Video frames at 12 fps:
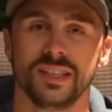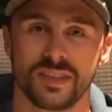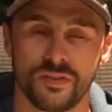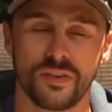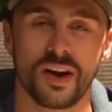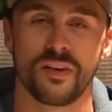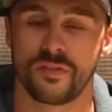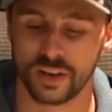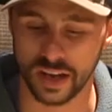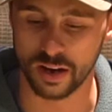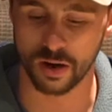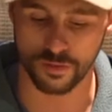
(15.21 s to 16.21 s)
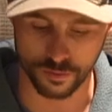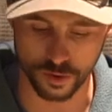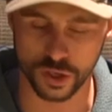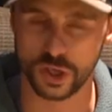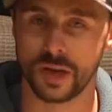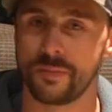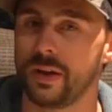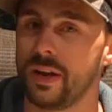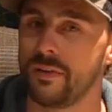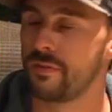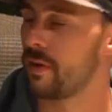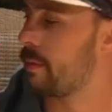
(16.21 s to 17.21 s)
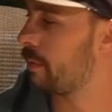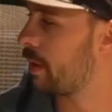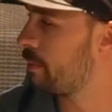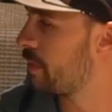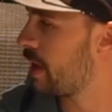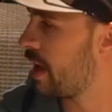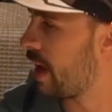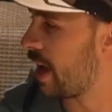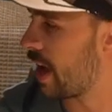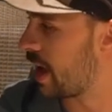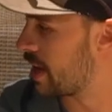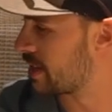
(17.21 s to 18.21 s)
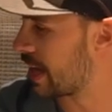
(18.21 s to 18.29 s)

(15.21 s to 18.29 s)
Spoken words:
to get our first shipment in from them. And